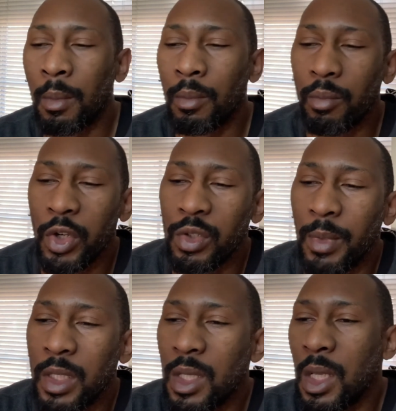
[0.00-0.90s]
Brushing
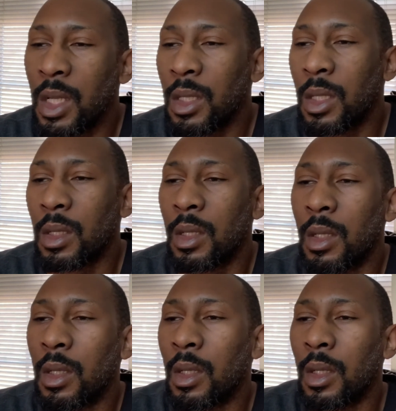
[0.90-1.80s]
my teeth
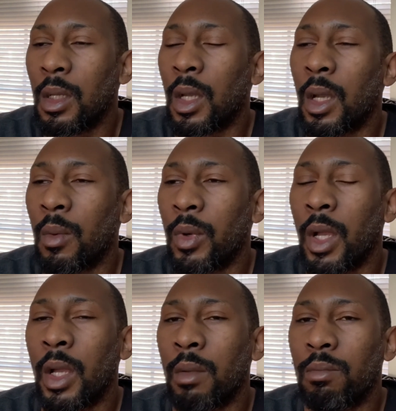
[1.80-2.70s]
when
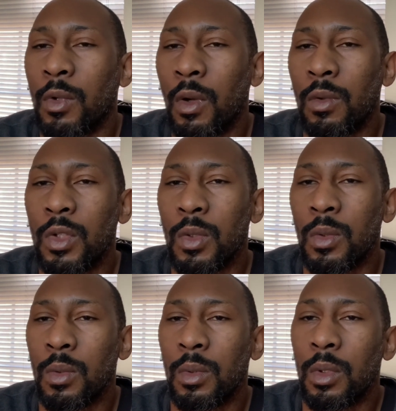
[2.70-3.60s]
I go
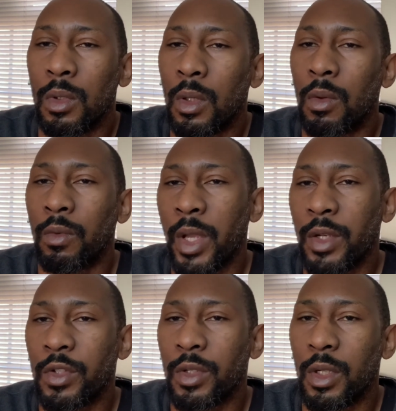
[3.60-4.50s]
to, you know,
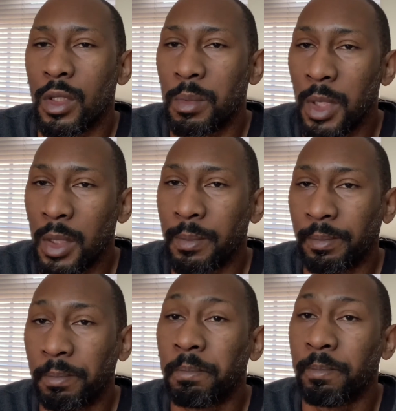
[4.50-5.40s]
rinse and spit,
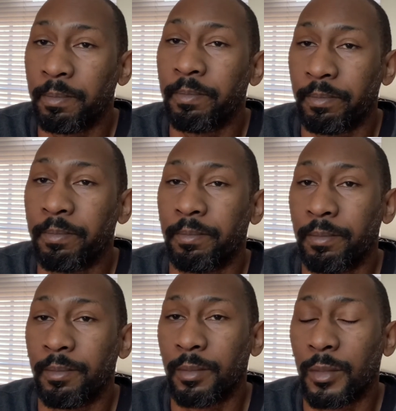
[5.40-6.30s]

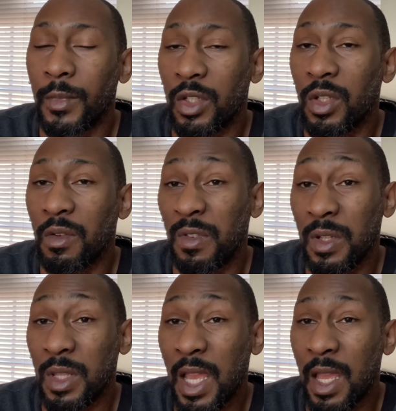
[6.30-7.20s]
I still
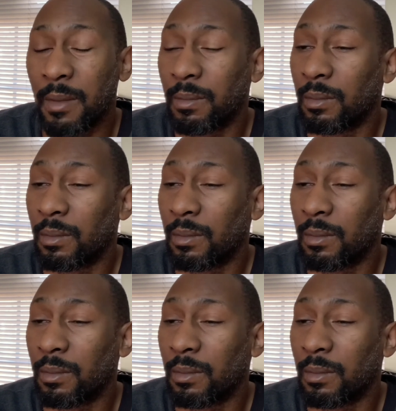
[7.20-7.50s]
feel that.